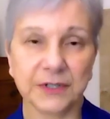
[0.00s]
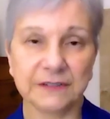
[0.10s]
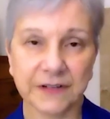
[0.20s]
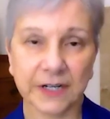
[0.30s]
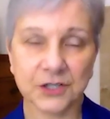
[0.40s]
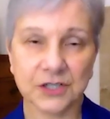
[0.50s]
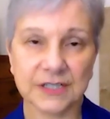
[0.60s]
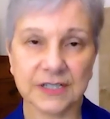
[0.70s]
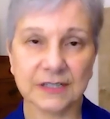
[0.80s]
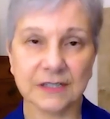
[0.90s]

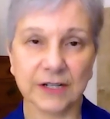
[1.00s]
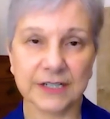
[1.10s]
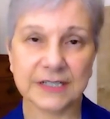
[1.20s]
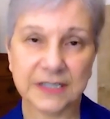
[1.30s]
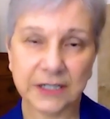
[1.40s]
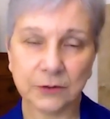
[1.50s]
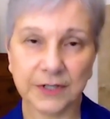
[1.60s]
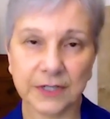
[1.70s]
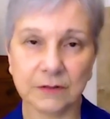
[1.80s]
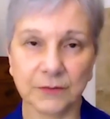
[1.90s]
infections. That's not a secret.